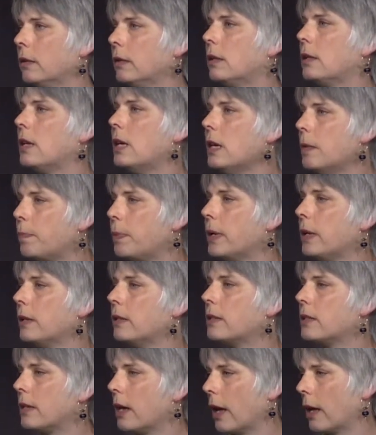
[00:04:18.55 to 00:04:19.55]
keeping
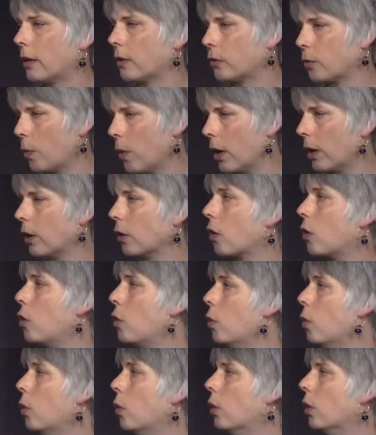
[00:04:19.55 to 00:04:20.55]
Seattle's water
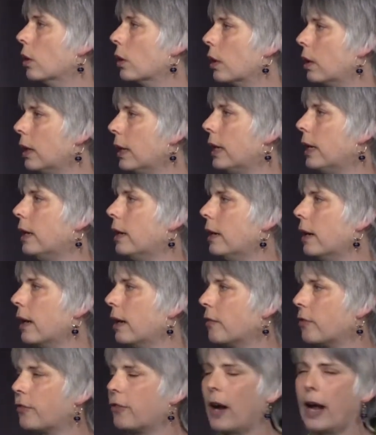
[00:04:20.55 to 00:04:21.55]
cool, clean,
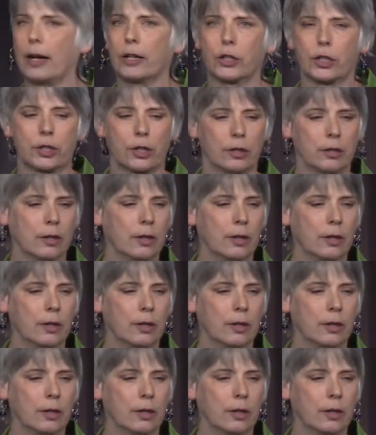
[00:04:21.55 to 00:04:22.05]
and fresh.